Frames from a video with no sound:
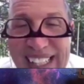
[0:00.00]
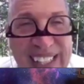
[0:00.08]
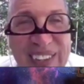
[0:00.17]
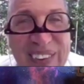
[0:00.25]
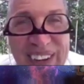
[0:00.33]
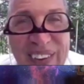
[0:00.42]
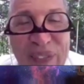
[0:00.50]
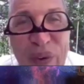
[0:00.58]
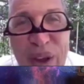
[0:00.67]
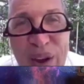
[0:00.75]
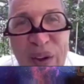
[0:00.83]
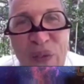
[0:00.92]
So
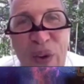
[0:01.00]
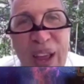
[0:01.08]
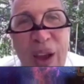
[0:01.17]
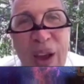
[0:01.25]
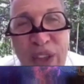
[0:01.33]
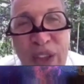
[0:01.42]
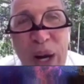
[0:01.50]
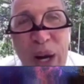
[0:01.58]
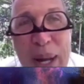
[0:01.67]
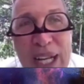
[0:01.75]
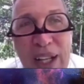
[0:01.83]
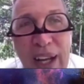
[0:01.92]
if they
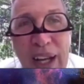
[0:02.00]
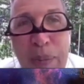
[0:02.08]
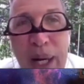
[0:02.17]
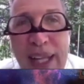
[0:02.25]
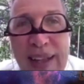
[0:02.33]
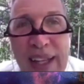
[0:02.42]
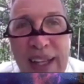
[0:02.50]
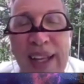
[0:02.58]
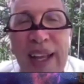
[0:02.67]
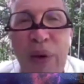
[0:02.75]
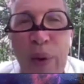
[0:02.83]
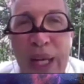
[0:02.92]
want to make a lot of money,
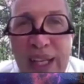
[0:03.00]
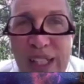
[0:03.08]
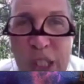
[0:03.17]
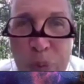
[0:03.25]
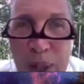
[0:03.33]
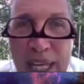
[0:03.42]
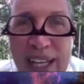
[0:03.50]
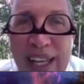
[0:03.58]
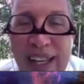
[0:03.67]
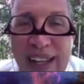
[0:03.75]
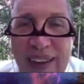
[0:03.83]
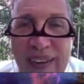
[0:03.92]
then we get to
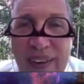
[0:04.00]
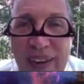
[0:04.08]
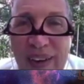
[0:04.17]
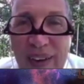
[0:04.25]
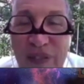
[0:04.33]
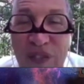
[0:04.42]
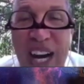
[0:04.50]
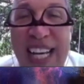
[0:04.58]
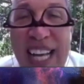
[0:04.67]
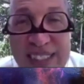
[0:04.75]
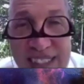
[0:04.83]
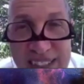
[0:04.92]
explain
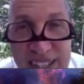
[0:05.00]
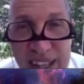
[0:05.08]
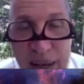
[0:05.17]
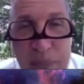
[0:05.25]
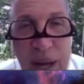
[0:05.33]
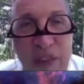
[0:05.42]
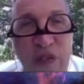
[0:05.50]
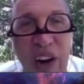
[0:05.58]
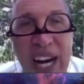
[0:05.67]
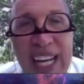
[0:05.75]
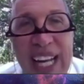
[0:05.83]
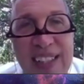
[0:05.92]
finances to them, and
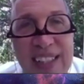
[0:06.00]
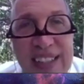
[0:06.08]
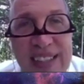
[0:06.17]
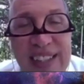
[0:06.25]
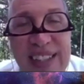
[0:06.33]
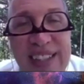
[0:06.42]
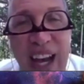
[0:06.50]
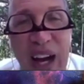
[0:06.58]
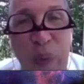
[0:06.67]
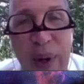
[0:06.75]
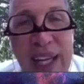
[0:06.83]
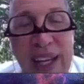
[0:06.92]
finances is
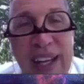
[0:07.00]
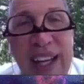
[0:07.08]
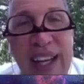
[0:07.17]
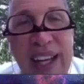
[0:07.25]
how we